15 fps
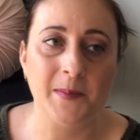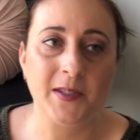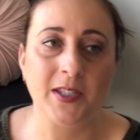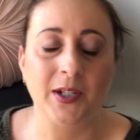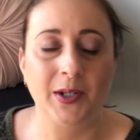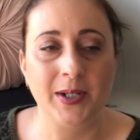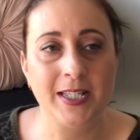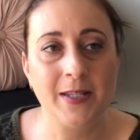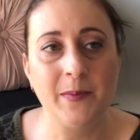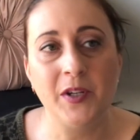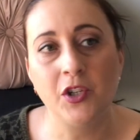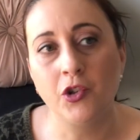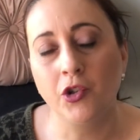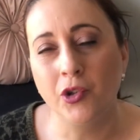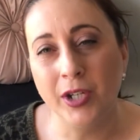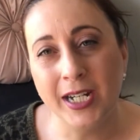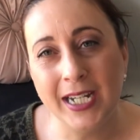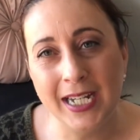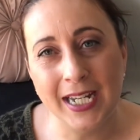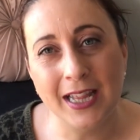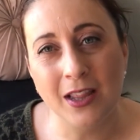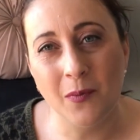So it's a bit
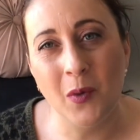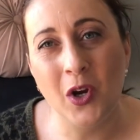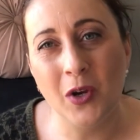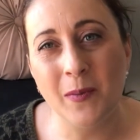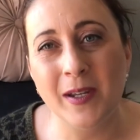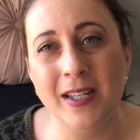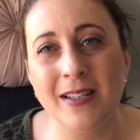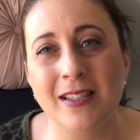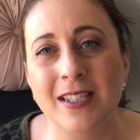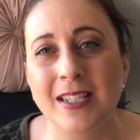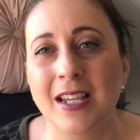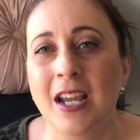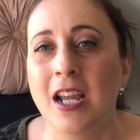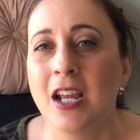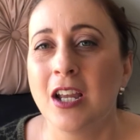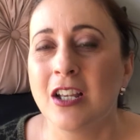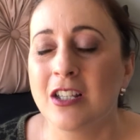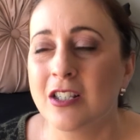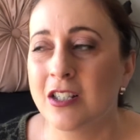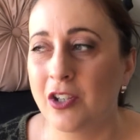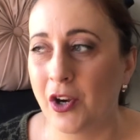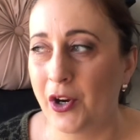tricky at the moment.
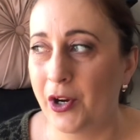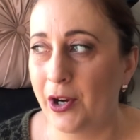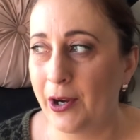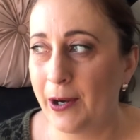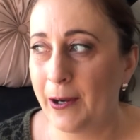So